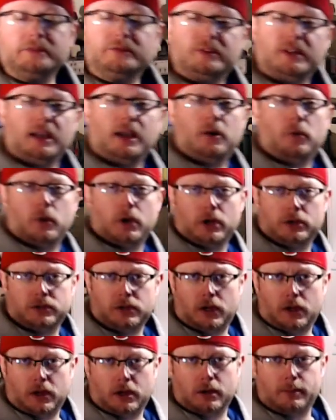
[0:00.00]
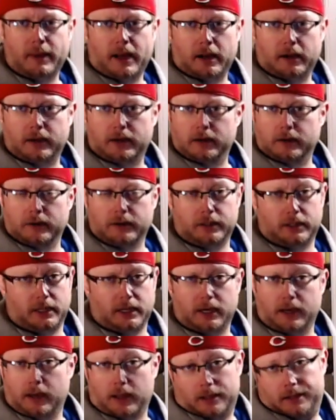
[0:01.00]
thing I want to talk about here, and
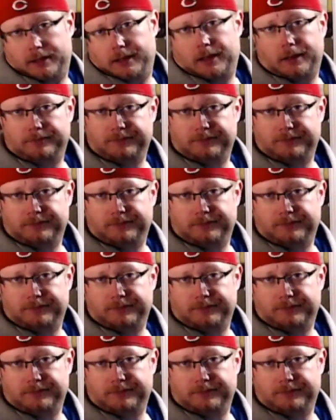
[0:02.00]
then I'm